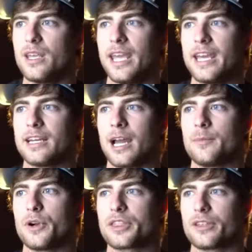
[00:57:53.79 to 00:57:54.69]
And
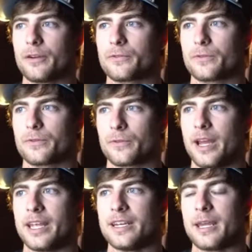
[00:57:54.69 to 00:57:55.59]
I'm with a
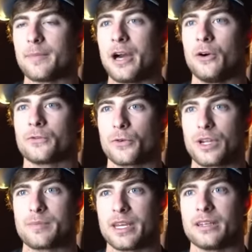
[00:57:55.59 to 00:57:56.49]
friend named L.
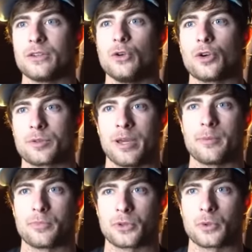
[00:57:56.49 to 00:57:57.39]
Freeman, who hooked me
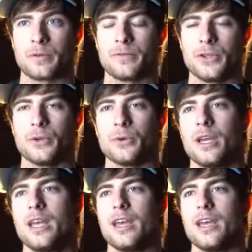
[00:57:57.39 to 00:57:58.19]
up with the review.